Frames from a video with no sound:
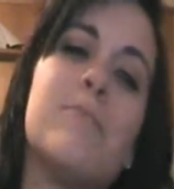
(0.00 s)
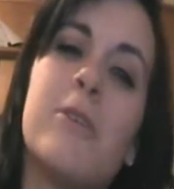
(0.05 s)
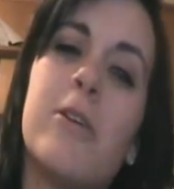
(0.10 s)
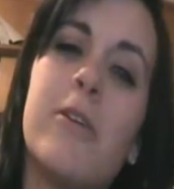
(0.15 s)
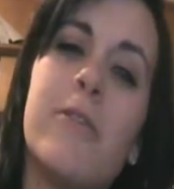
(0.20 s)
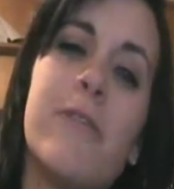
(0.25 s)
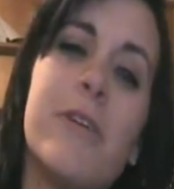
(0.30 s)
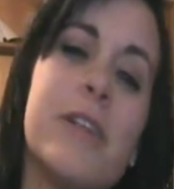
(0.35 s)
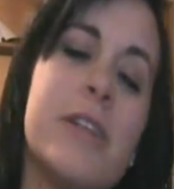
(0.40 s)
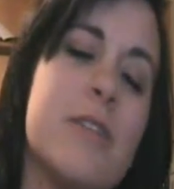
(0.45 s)
It's
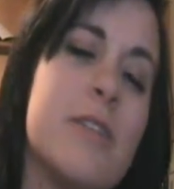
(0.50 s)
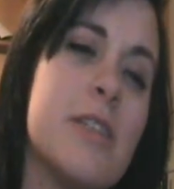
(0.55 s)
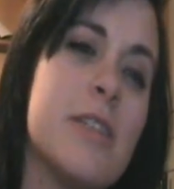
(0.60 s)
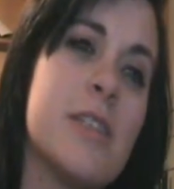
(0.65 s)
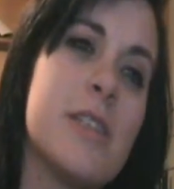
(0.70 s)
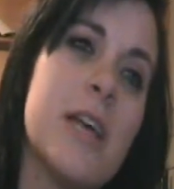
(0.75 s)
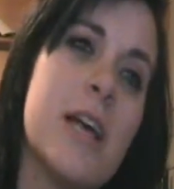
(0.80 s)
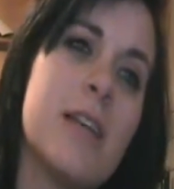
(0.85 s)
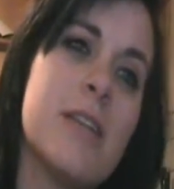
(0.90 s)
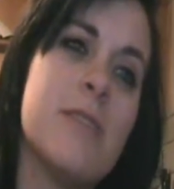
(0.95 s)
perfect. It's
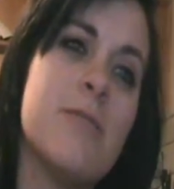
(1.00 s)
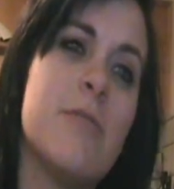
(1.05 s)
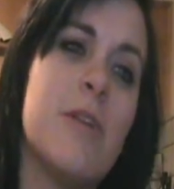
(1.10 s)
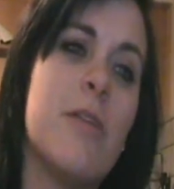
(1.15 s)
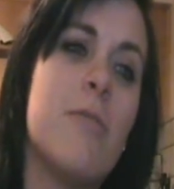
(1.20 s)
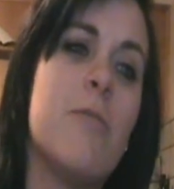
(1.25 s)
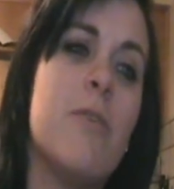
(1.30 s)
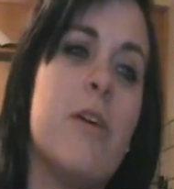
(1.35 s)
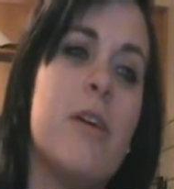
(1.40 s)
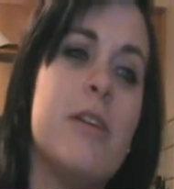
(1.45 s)
exactly what
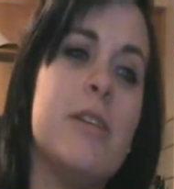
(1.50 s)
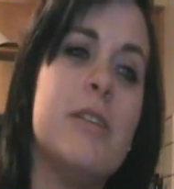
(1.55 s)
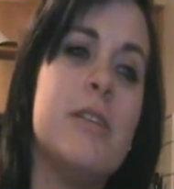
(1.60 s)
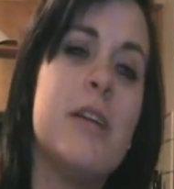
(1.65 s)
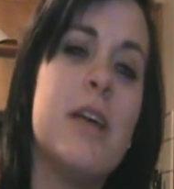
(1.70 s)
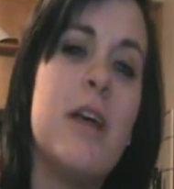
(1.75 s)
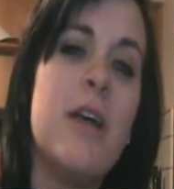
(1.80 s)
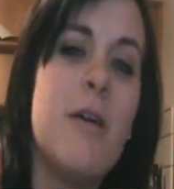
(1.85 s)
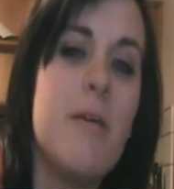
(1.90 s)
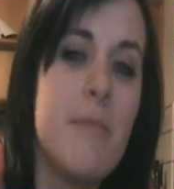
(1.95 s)
I want.
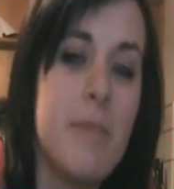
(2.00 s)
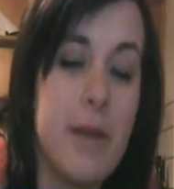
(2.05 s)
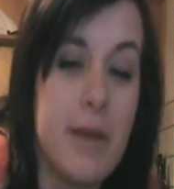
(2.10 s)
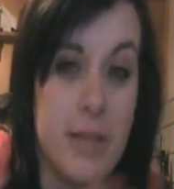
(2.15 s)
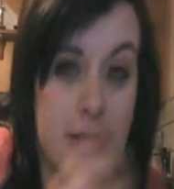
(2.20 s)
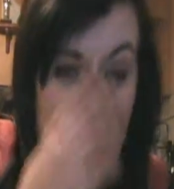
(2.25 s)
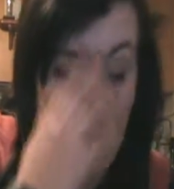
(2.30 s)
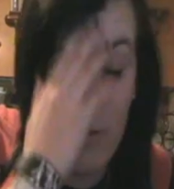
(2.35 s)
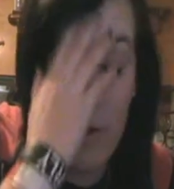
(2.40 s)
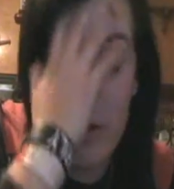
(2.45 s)

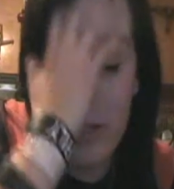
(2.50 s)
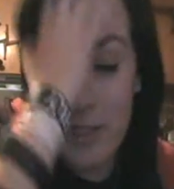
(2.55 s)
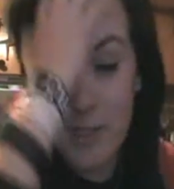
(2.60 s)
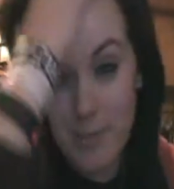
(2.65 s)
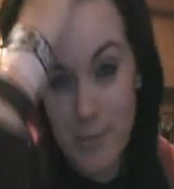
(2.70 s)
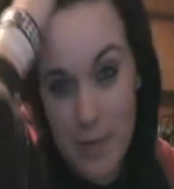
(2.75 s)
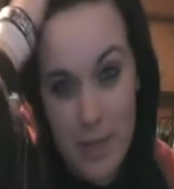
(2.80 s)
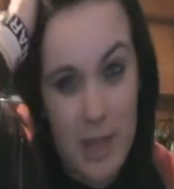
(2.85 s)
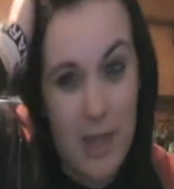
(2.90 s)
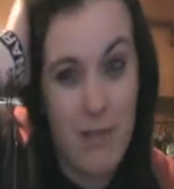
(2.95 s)
Because I wanted
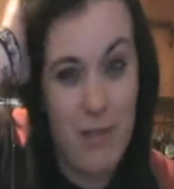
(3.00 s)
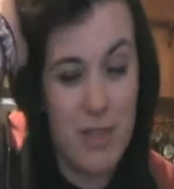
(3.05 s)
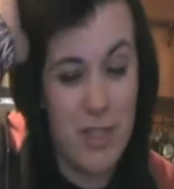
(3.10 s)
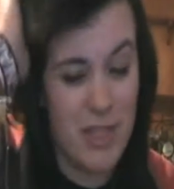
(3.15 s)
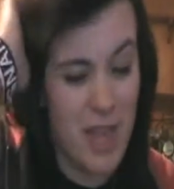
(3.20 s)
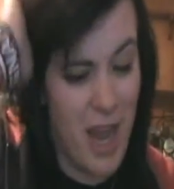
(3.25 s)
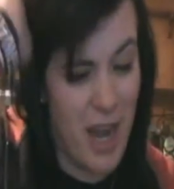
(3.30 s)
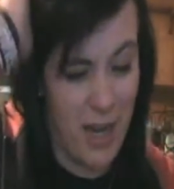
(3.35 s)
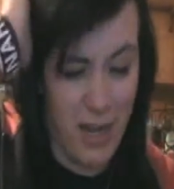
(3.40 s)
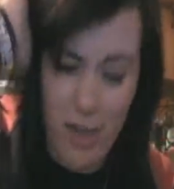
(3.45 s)
something that
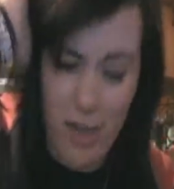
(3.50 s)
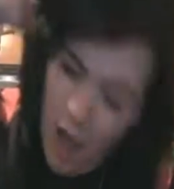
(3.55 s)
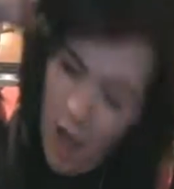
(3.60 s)
just had